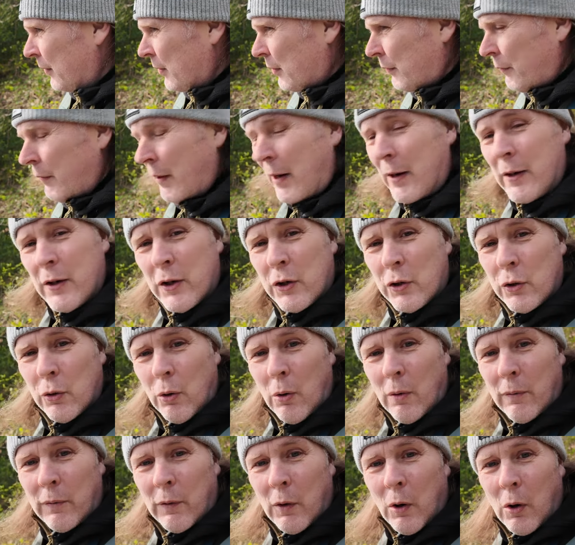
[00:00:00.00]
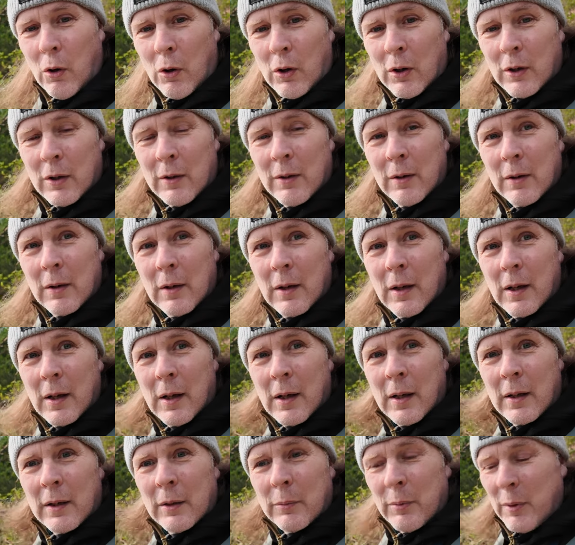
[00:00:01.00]
this very short vlog,
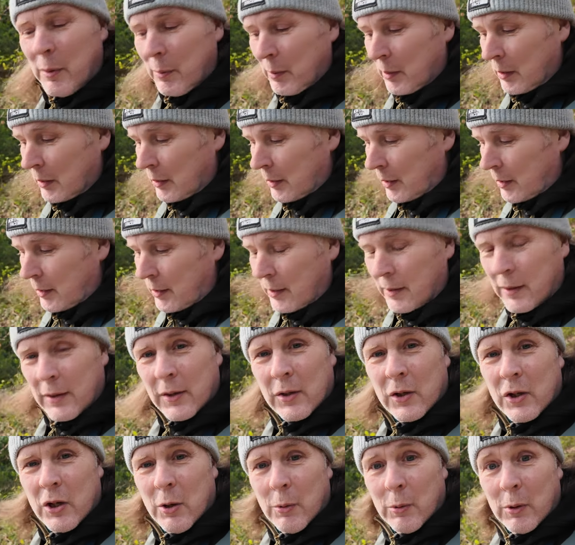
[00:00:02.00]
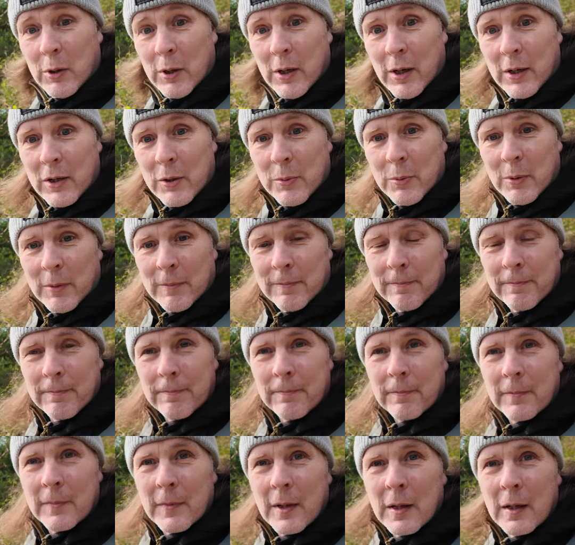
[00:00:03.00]
and we will see you on the next one.
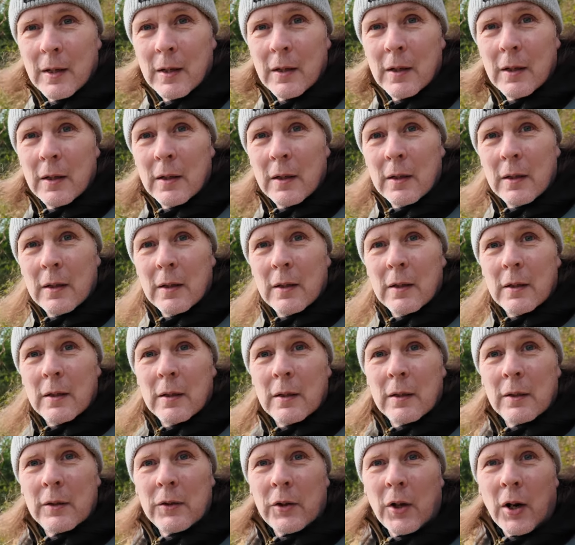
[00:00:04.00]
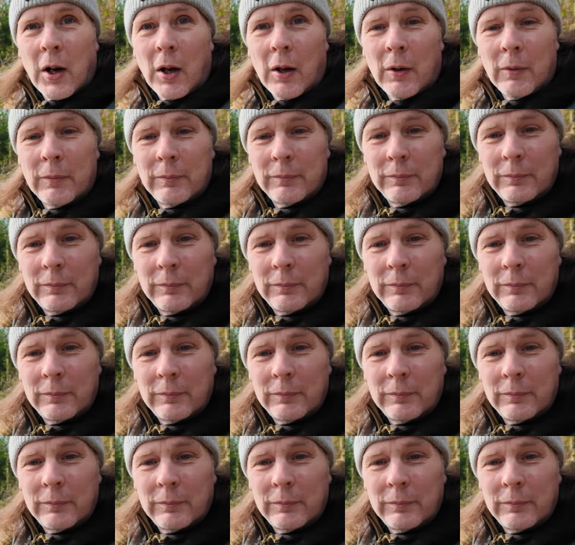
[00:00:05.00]
Ta-da.